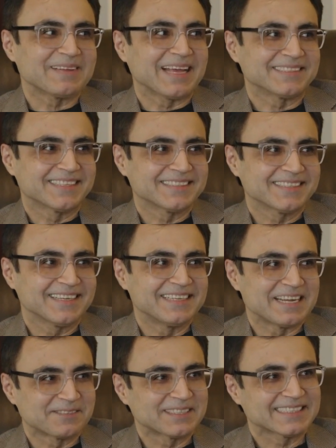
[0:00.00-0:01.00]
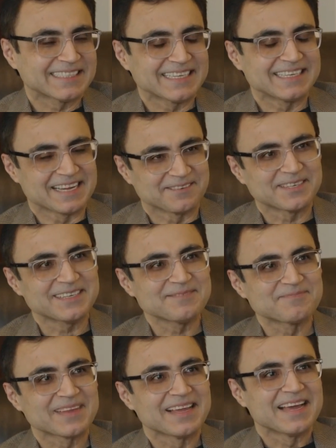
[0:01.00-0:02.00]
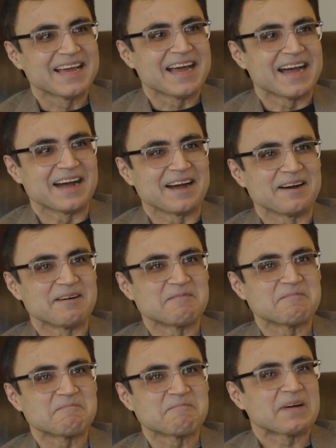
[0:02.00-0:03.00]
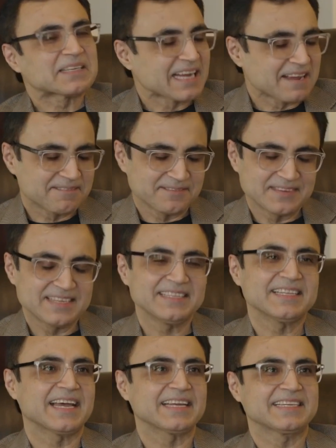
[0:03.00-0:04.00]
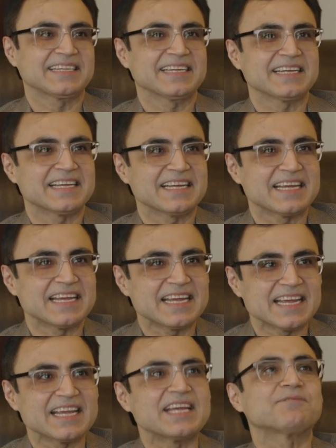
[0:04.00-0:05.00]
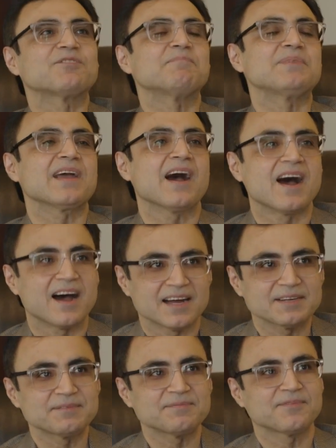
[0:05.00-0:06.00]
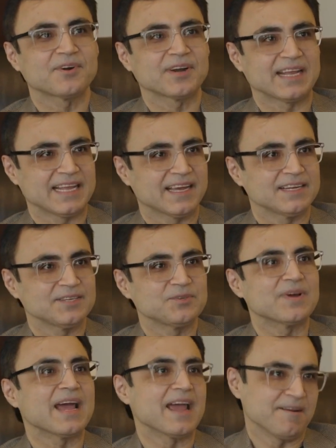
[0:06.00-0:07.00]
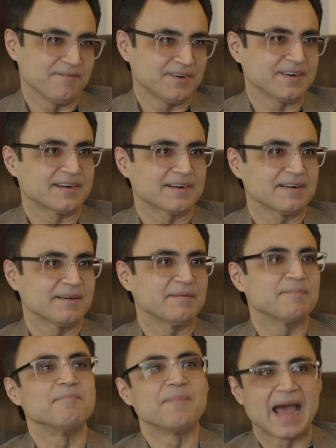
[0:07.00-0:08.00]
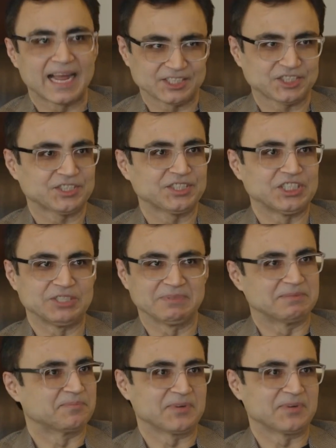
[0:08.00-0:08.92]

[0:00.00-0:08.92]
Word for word: As they say, never say never, uh, but I feel that it would be hard for AI to ever match human